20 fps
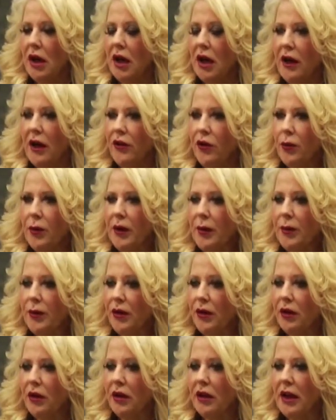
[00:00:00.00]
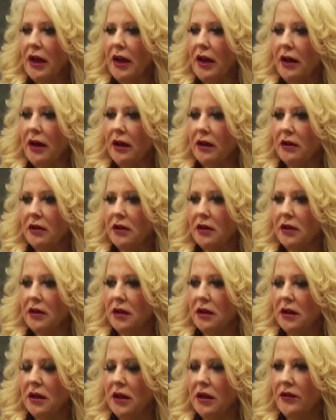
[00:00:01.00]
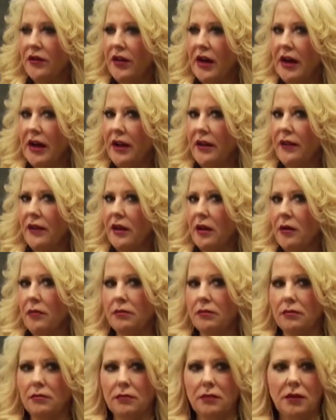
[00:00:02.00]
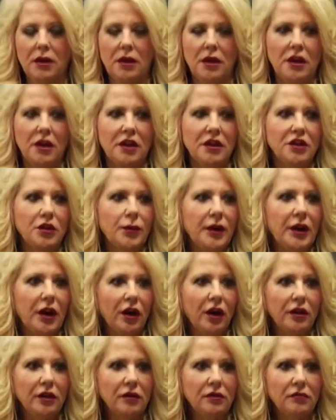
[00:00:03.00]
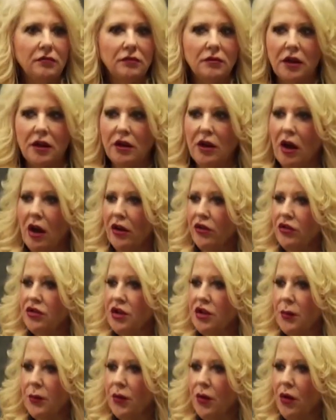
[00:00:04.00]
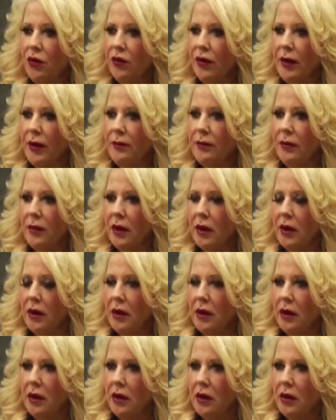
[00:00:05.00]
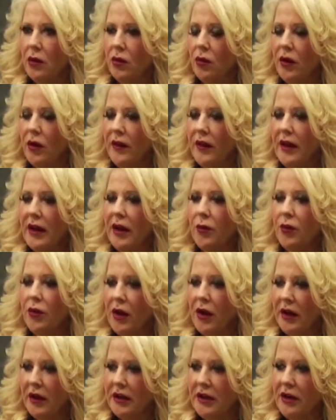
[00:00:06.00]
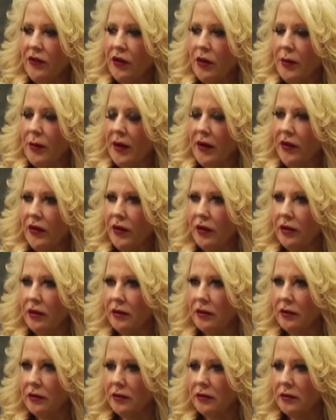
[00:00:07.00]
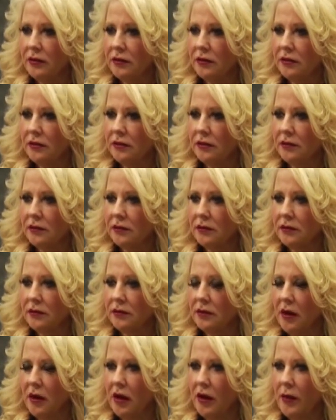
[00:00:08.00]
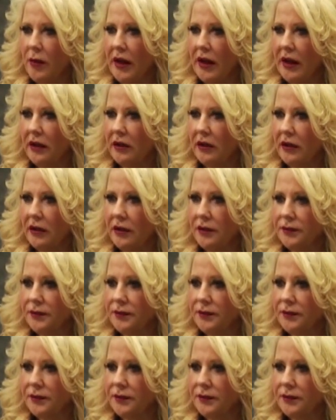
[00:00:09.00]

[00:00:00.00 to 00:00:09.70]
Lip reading: other people and inviting them to be on an auto ship program where they get product every month automatically.